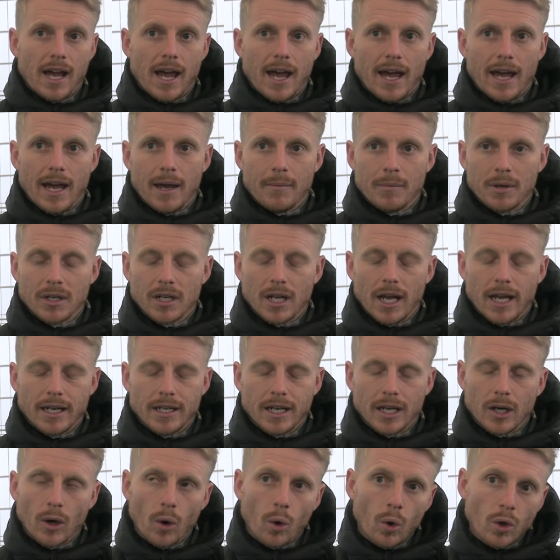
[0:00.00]

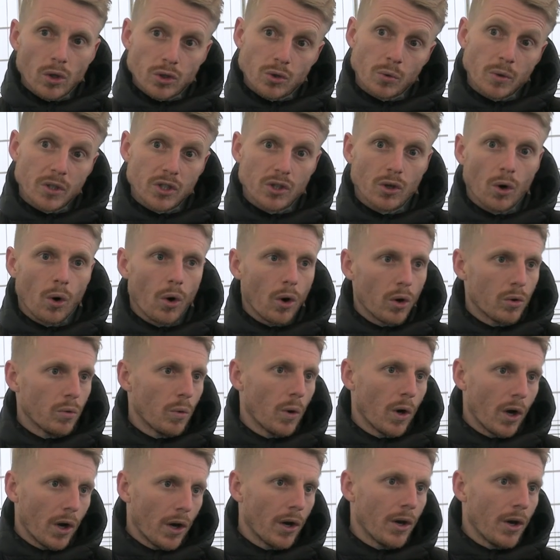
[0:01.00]
and the goals we
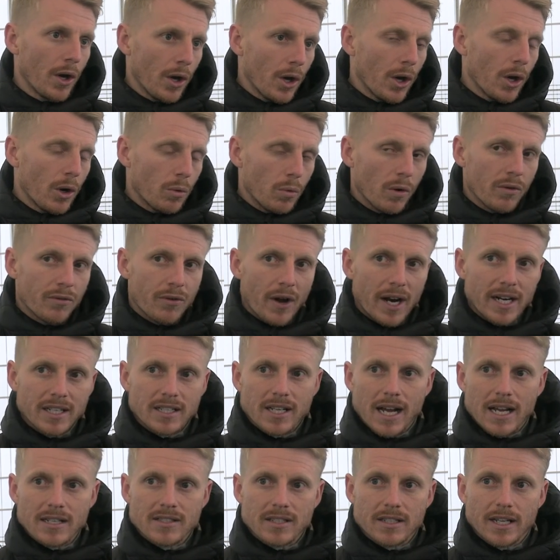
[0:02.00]
scored were
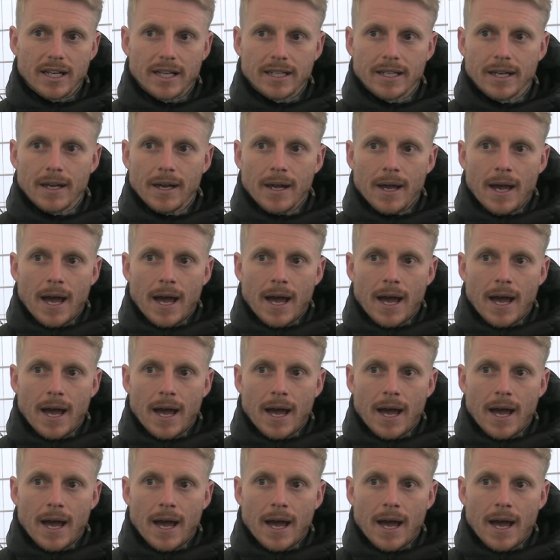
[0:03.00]
fantastic.